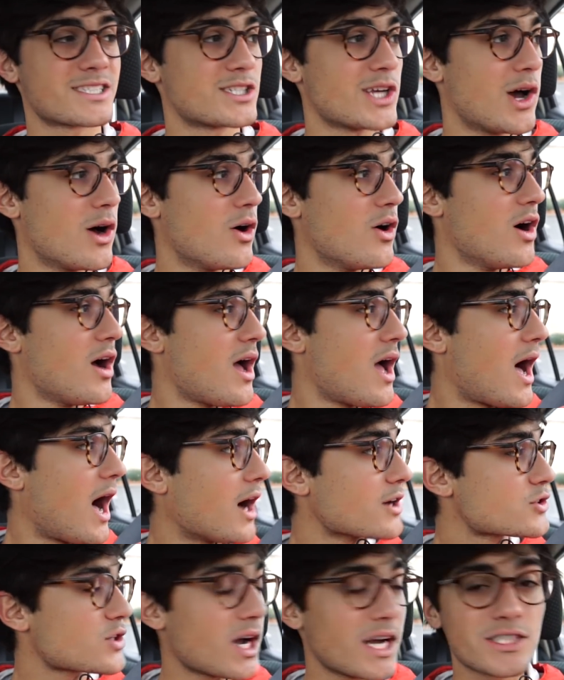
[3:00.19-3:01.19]
So
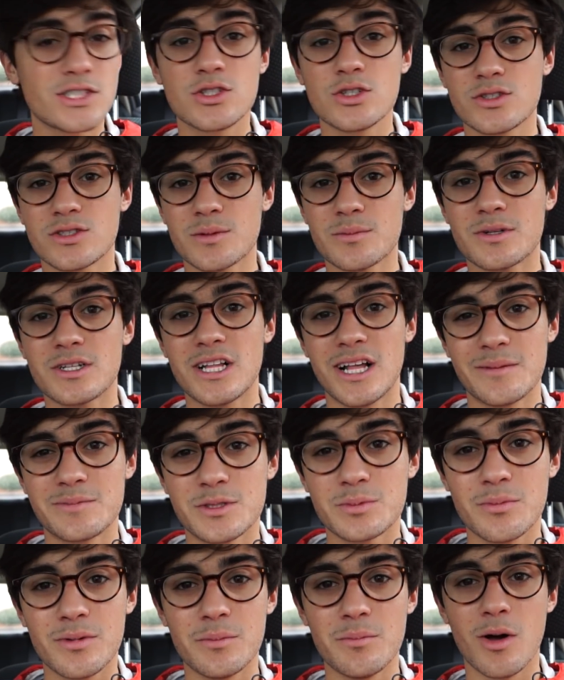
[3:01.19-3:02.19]
I'll try and shoot some
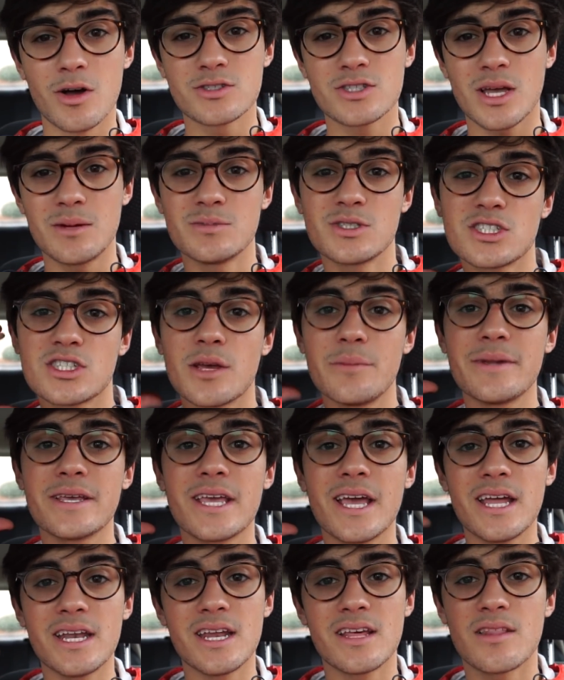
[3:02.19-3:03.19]
clips, but most of them just gonna be
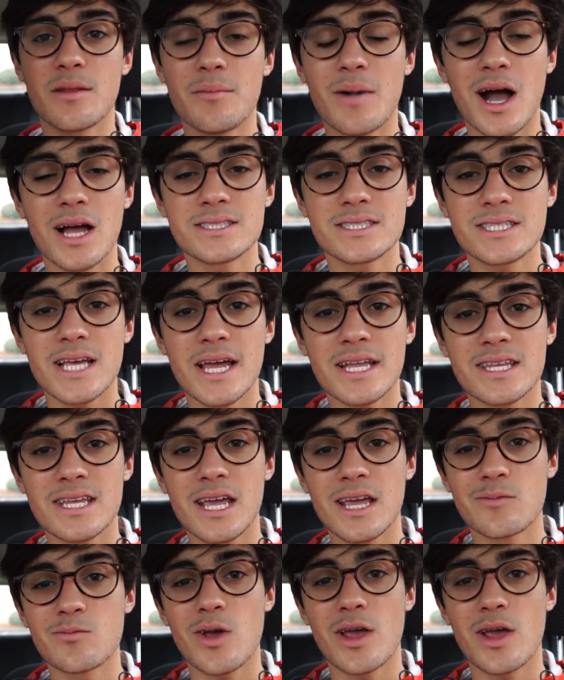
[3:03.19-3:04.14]
getting in the mindset and getting